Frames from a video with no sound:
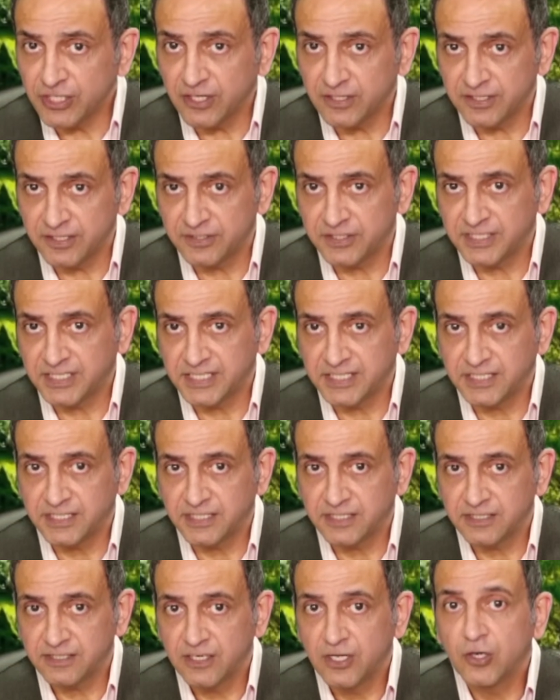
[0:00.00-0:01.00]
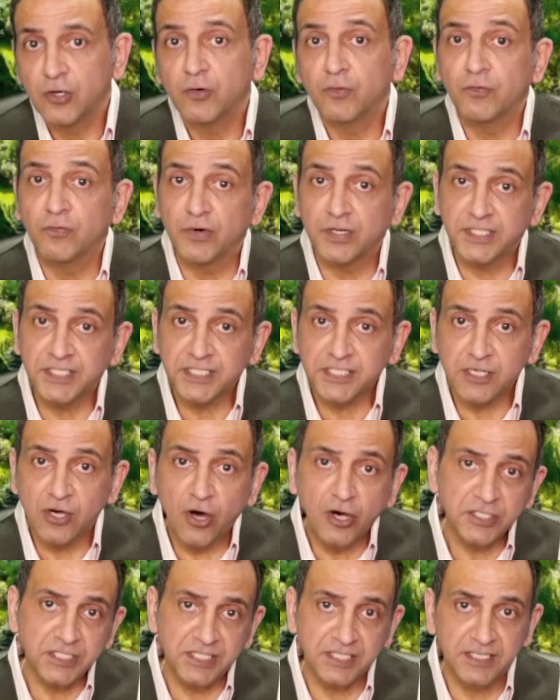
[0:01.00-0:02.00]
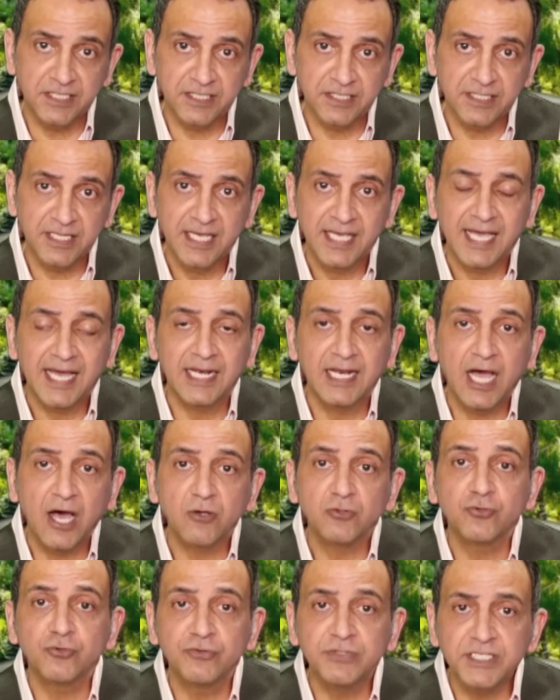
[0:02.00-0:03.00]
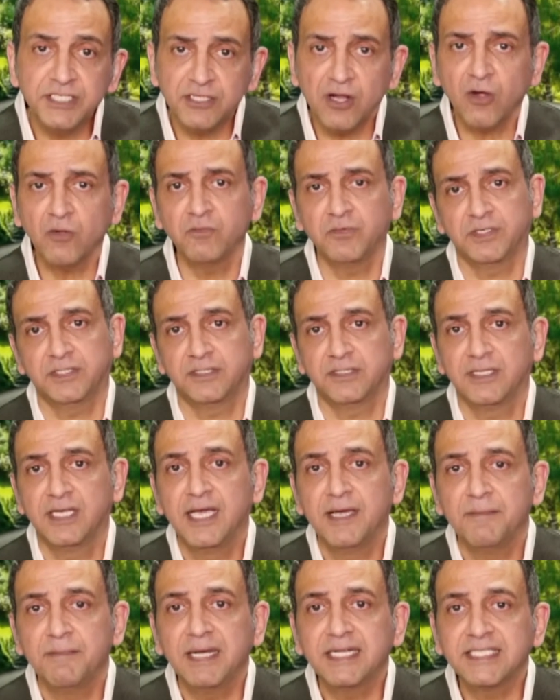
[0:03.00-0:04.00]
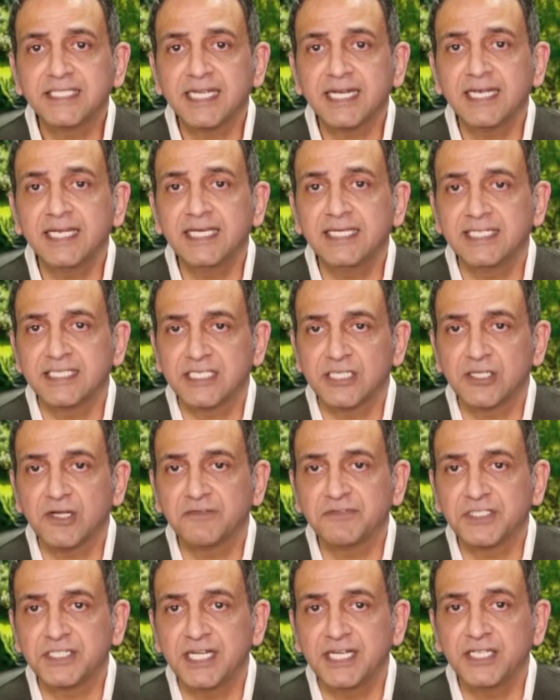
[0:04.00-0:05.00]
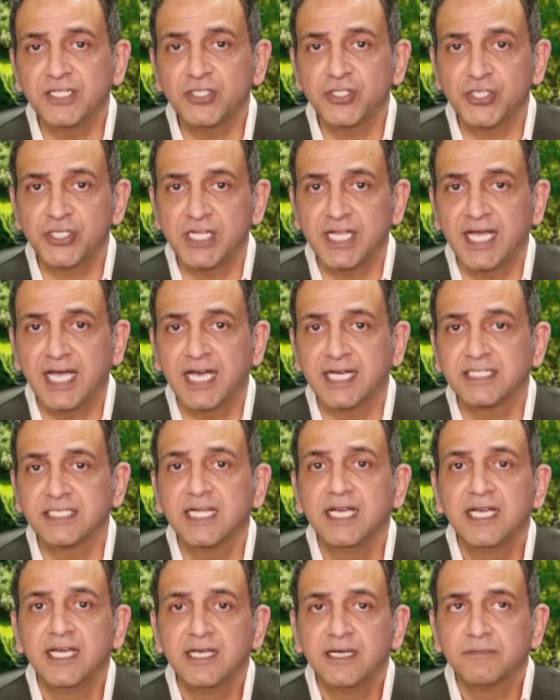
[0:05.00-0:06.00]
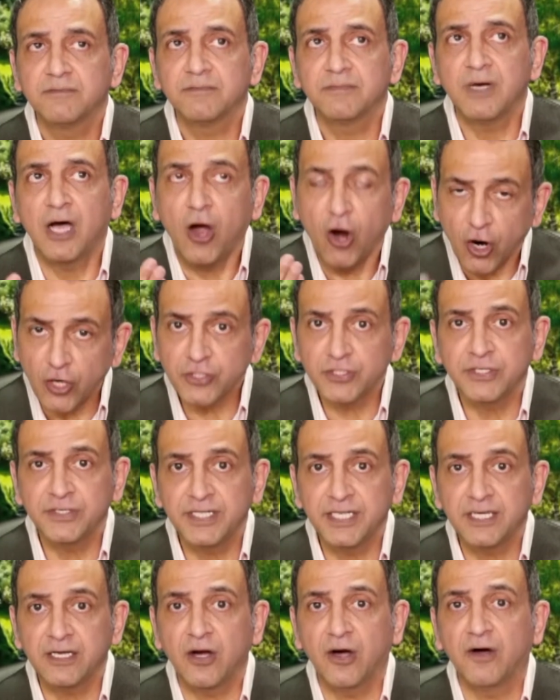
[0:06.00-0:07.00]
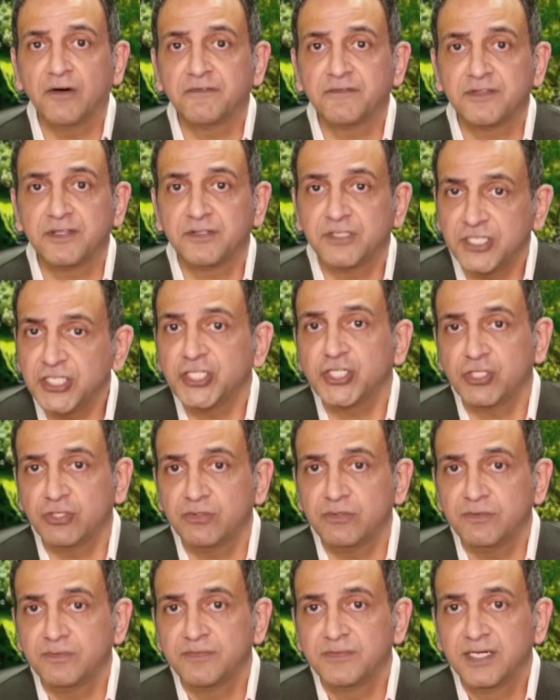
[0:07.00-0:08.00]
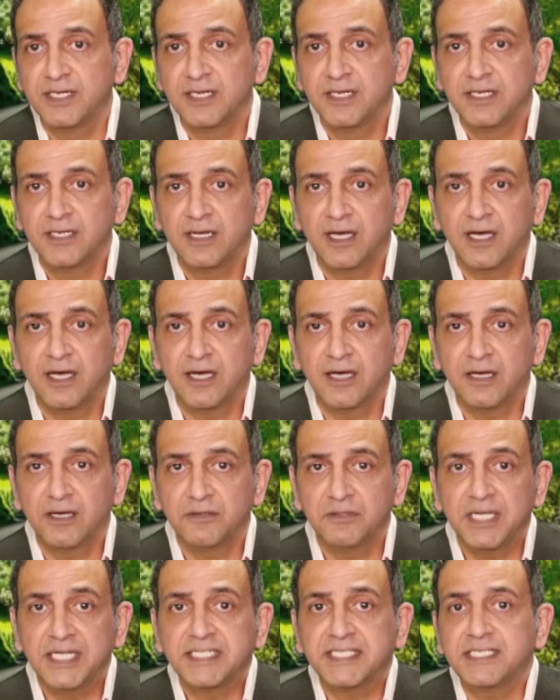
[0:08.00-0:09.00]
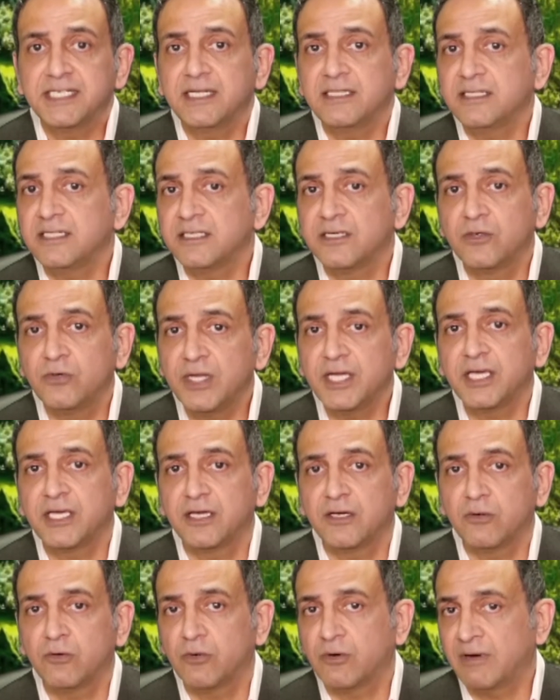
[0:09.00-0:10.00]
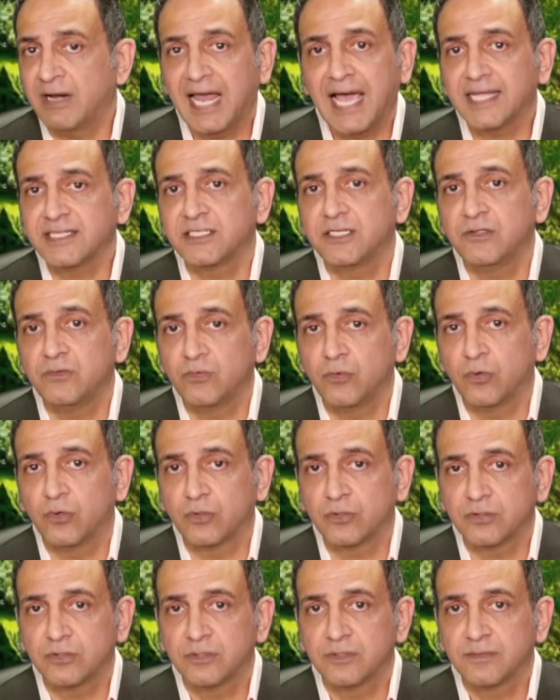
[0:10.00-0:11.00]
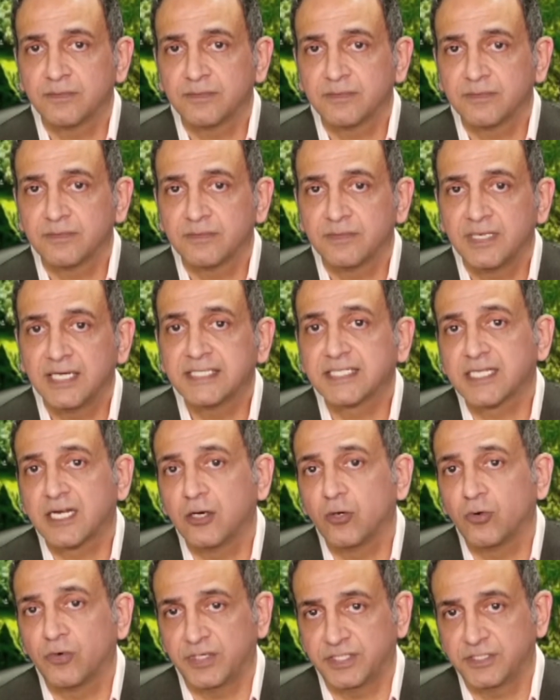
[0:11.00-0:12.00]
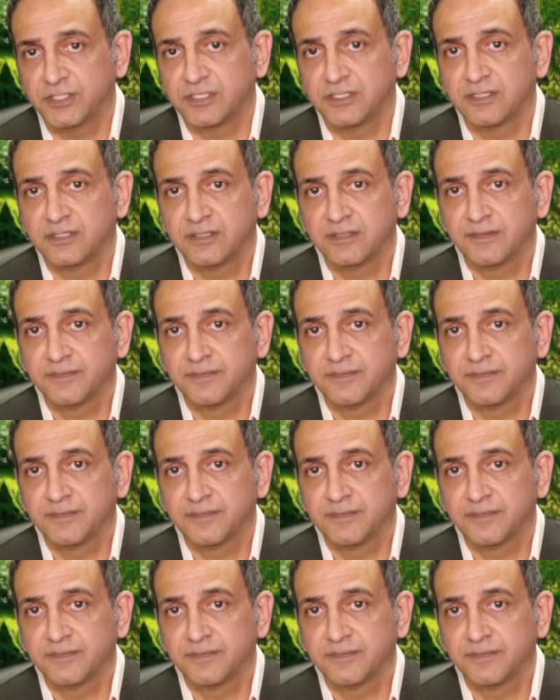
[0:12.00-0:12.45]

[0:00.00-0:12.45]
got the disease, what is causing it, and how to resolve it. Basically, instead of saying she has hardening of the tissue, they said in Greek or Latin word, sclerosis.